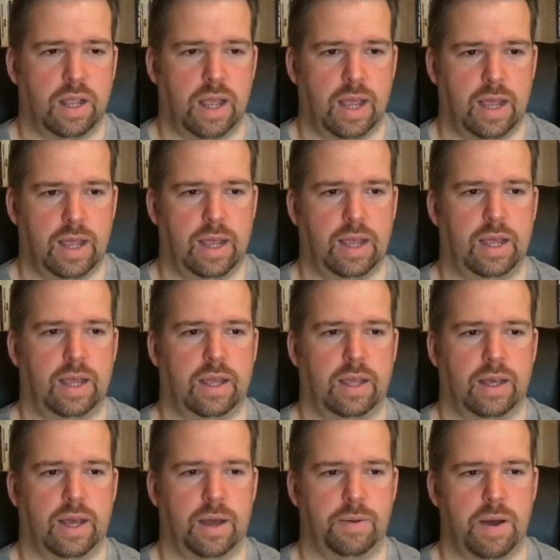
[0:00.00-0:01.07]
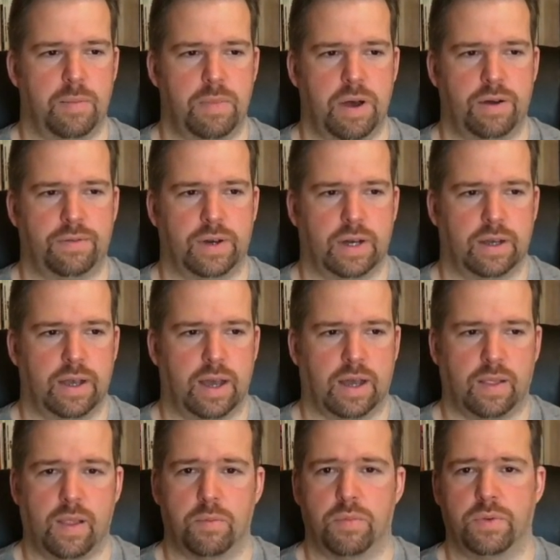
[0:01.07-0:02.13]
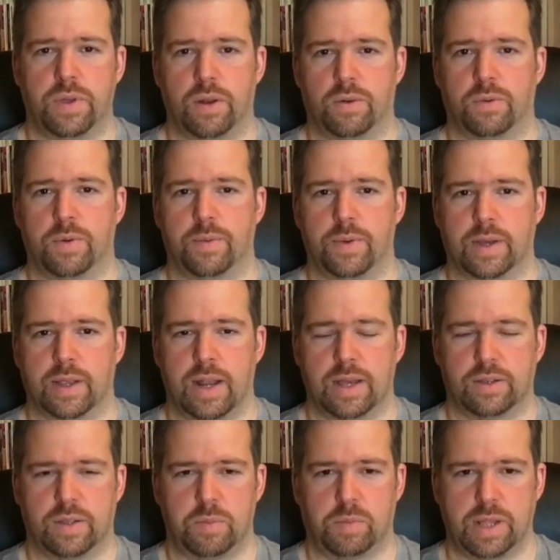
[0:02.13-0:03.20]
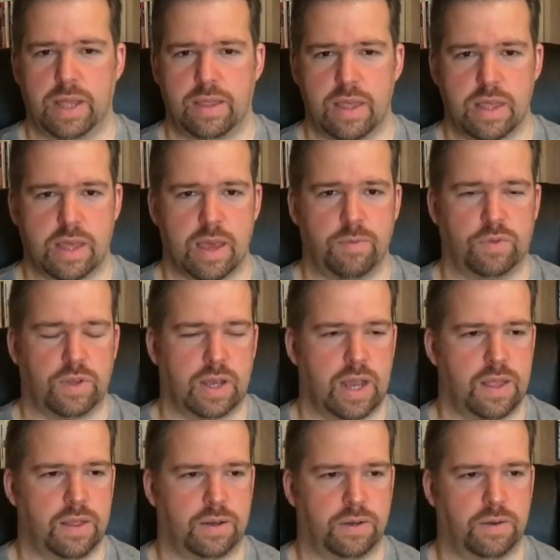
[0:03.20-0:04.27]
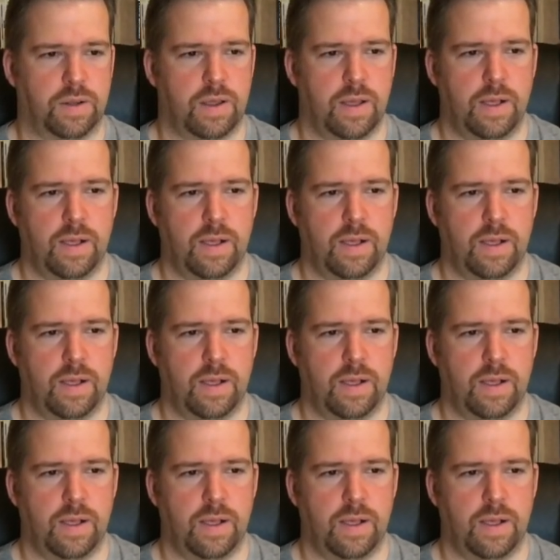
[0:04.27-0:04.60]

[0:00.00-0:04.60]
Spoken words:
a bit of a club, you know, where we can actually play these games together, and